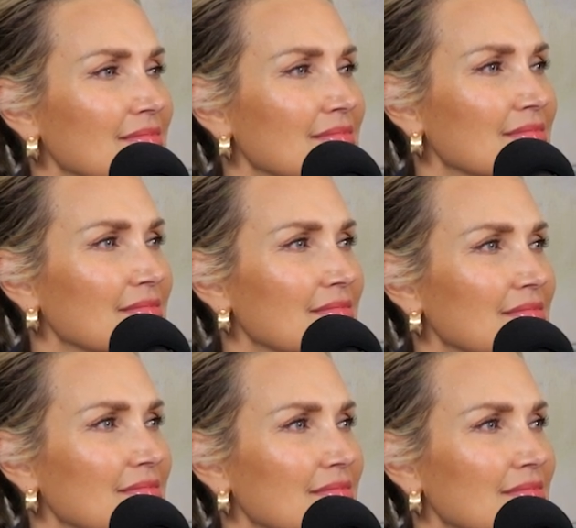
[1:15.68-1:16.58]

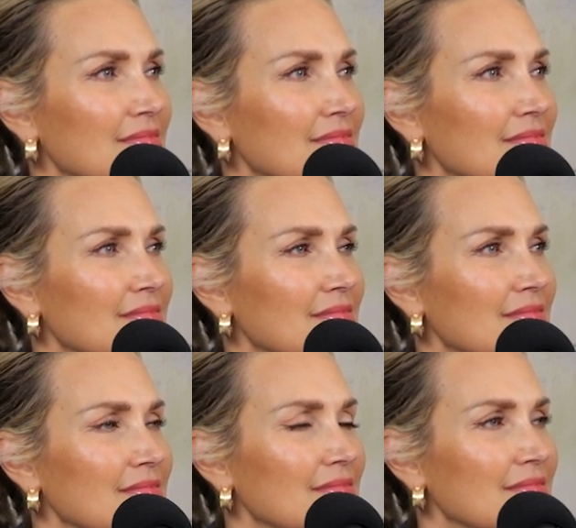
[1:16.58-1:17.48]

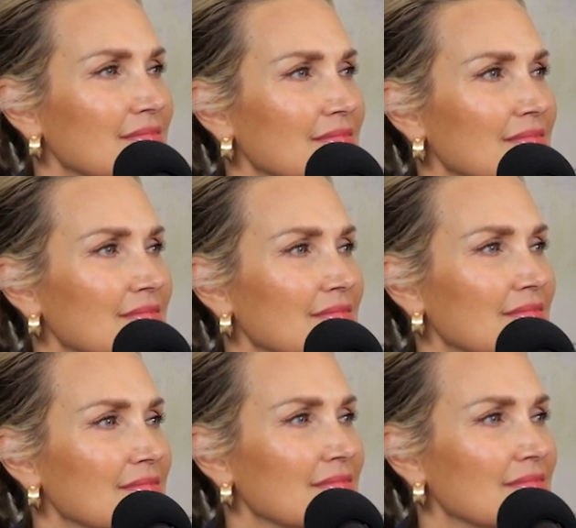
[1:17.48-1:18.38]

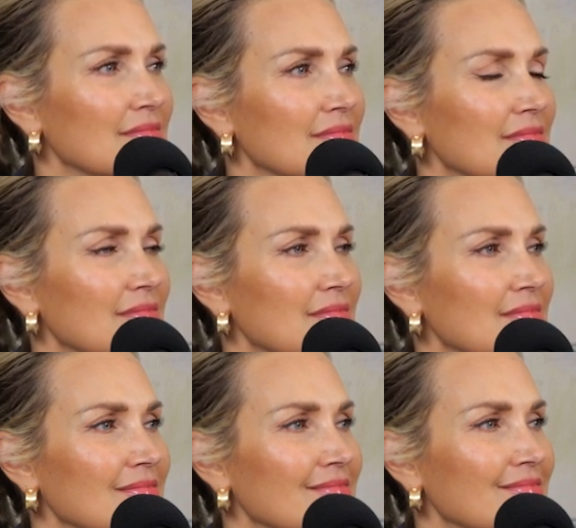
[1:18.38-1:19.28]

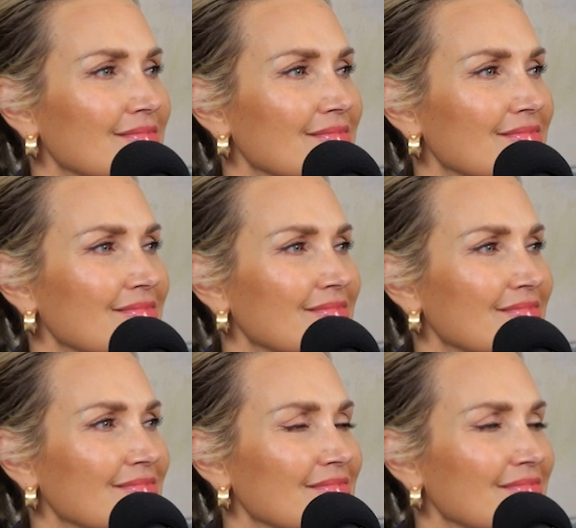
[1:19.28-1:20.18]

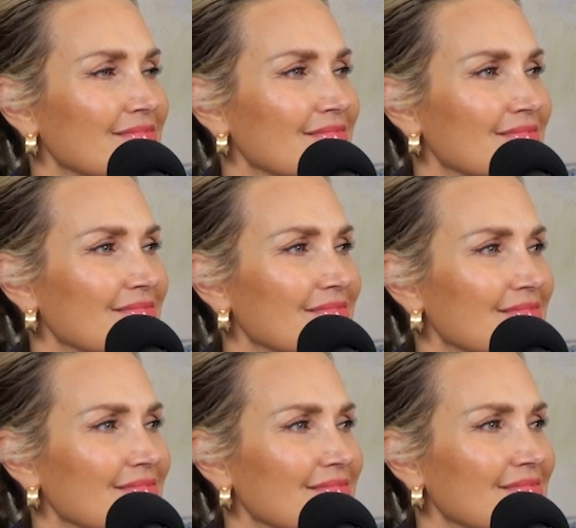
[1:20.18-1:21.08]

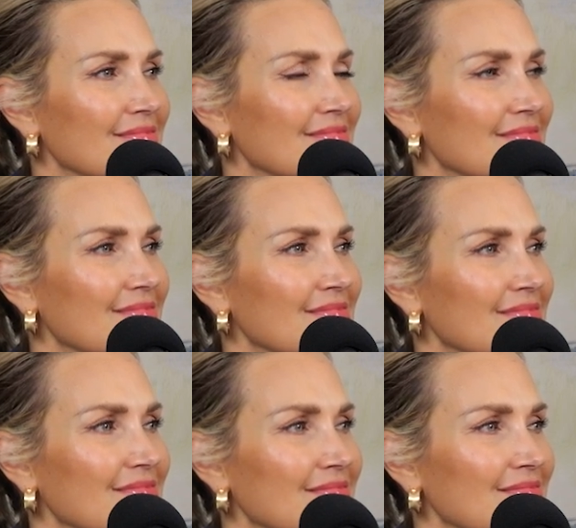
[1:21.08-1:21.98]

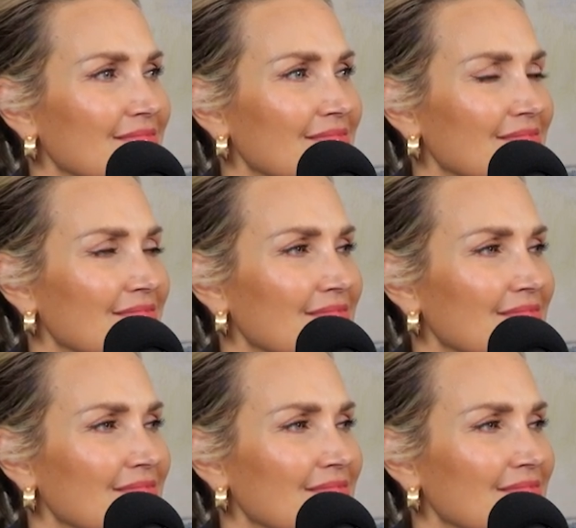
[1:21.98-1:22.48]
This person isn't speaking.